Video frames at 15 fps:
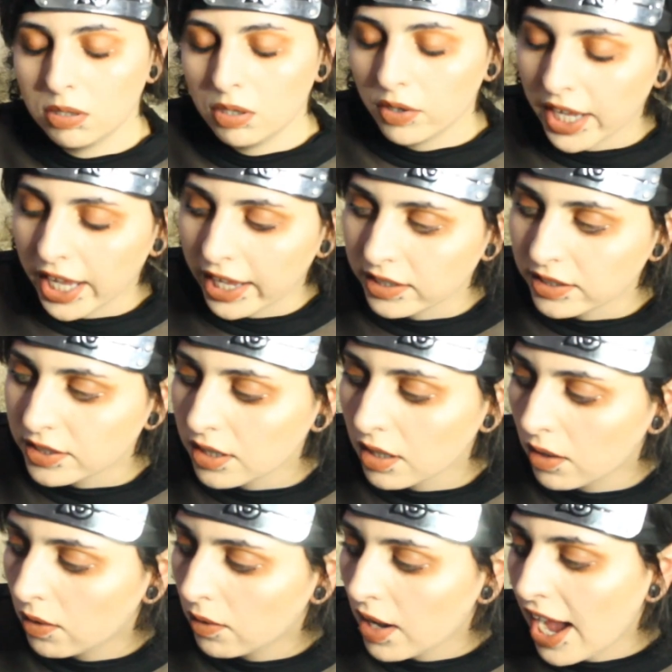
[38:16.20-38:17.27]
Okay,
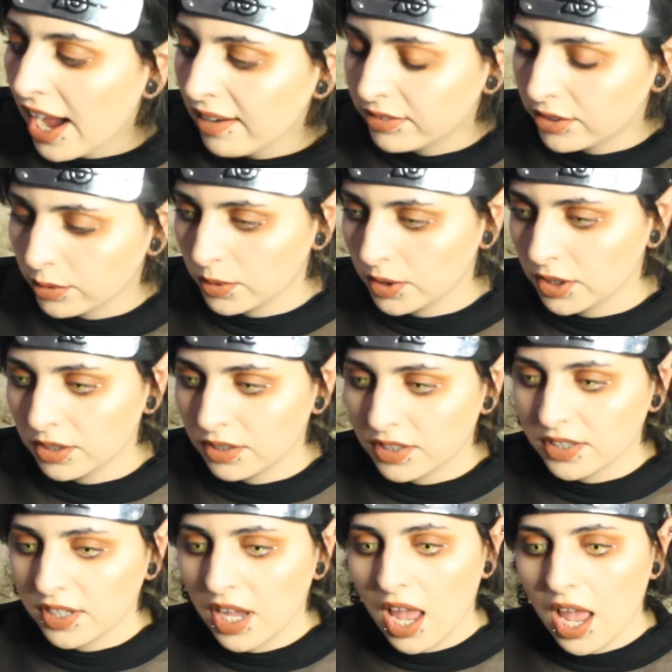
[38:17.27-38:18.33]
so
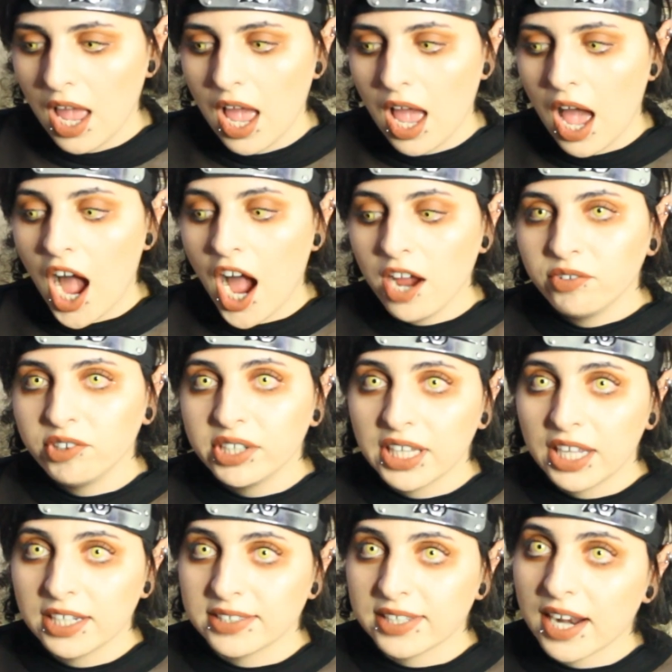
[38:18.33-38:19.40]
afterwards, I
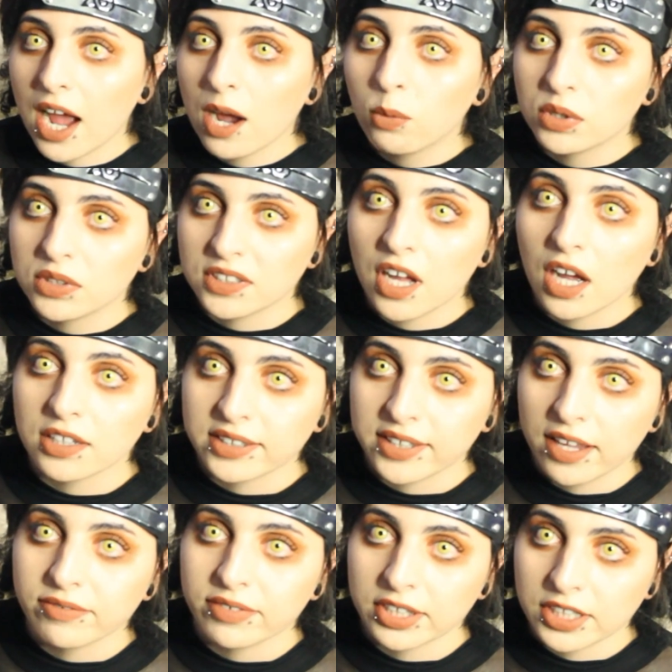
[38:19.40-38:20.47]
realized that I was not
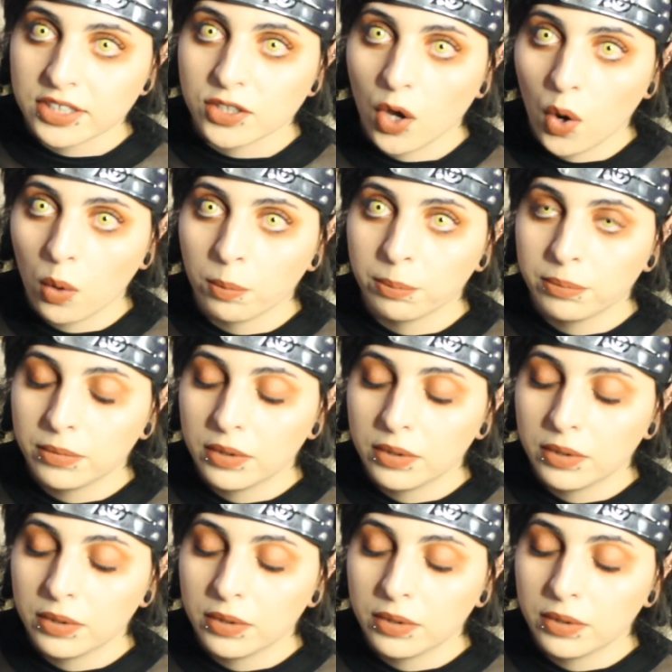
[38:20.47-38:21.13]
safe in this home.